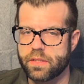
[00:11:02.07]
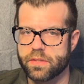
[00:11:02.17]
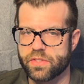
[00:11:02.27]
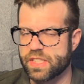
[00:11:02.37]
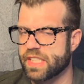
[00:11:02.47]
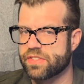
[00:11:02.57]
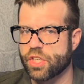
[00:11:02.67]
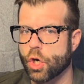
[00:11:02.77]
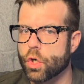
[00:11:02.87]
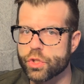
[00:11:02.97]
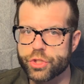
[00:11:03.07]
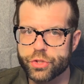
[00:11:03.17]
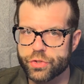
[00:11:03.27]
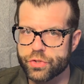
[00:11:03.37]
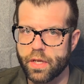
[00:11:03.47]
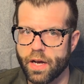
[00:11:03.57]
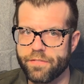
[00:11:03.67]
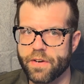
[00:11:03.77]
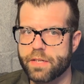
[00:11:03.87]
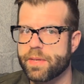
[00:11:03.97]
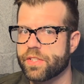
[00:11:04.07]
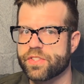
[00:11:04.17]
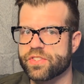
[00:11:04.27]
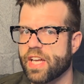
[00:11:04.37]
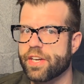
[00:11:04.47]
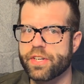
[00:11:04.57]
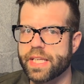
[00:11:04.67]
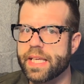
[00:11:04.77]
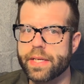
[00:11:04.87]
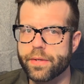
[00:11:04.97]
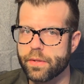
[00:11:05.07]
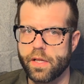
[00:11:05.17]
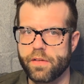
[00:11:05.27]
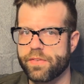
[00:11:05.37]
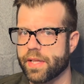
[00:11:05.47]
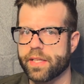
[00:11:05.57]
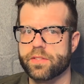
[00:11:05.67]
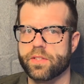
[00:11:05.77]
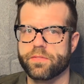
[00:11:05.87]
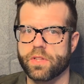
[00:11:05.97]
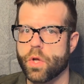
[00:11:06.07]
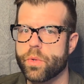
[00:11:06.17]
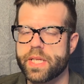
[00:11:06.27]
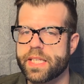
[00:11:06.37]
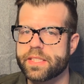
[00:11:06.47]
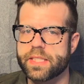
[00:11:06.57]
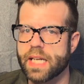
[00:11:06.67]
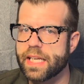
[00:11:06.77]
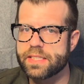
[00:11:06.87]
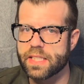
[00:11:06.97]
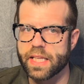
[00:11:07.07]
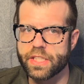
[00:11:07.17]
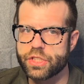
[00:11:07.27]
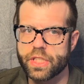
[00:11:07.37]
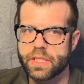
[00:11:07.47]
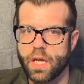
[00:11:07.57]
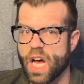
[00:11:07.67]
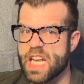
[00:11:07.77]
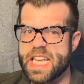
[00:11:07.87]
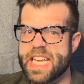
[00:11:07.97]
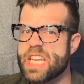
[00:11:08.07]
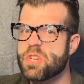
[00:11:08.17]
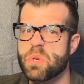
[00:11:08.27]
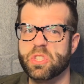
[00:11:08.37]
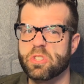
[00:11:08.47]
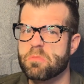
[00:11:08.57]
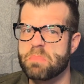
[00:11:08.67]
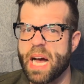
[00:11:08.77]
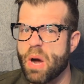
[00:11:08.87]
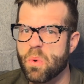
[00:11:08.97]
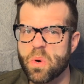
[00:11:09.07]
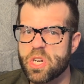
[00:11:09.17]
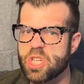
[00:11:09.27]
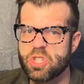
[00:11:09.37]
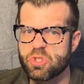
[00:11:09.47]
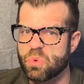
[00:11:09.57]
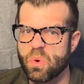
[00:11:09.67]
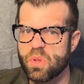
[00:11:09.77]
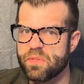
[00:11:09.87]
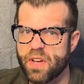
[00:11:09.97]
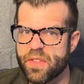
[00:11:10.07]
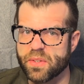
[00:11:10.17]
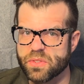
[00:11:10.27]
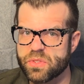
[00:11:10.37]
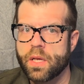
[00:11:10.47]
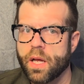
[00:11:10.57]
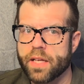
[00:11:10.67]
sadistic urges, a fundamental desire to kill, feelings of loneliness and isolation, a need to exert power and control of others.